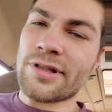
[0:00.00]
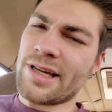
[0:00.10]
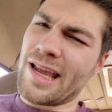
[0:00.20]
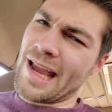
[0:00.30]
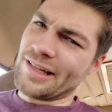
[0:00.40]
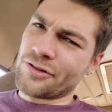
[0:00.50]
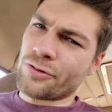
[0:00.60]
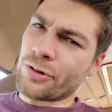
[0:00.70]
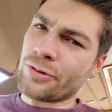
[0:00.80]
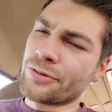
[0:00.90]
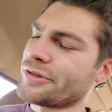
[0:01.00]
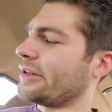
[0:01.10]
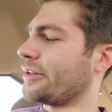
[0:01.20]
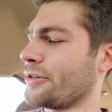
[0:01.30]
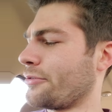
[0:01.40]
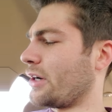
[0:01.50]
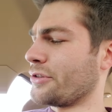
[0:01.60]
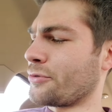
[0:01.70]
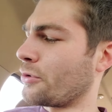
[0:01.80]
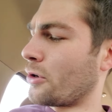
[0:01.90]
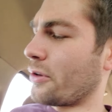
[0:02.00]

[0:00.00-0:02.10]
like 8 screws, and then you unscrew